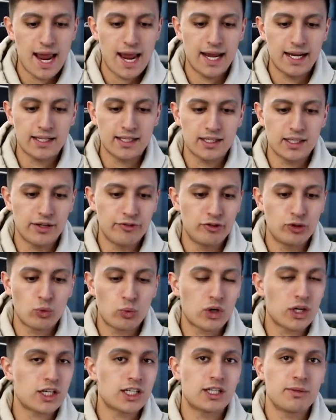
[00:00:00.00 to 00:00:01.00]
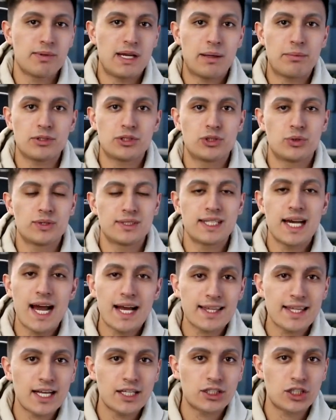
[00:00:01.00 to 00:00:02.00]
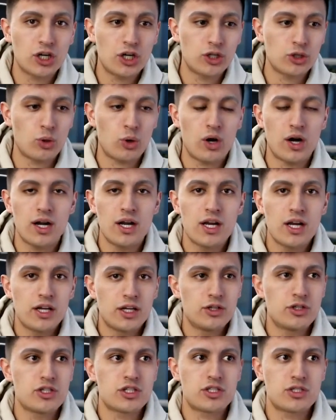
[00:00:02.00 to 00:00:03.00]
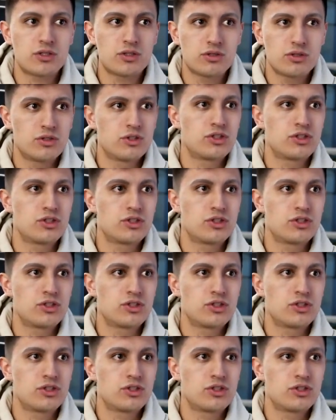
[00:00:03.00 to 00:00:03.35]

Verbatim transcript: And uh, if you weren't going to be able to attack that turn or you just